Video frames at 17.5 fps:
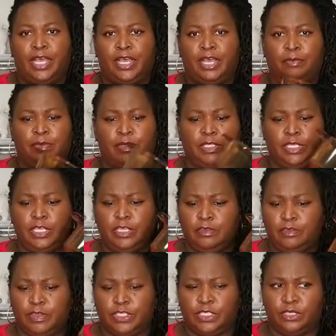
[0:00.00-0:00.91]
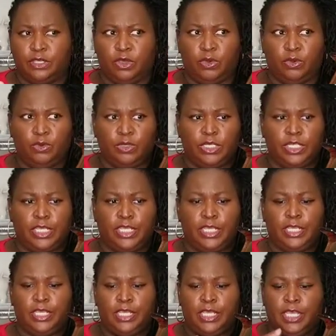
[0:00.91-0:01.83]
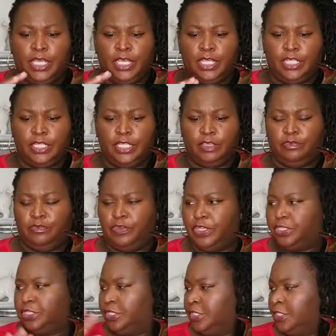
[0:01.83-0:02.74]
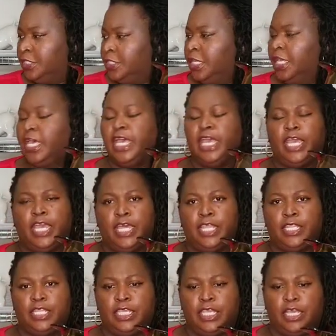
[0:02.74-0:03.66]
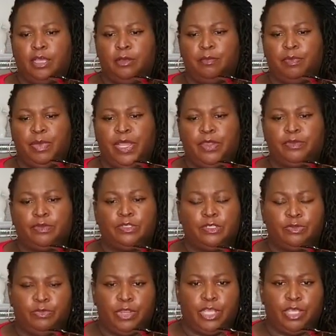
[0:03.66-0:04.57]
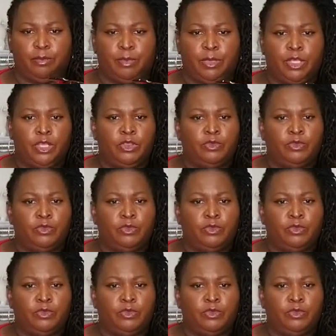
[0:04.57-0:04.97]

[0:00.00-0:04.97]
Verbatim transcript: I believe it's only the Visions and the um, Pyroceram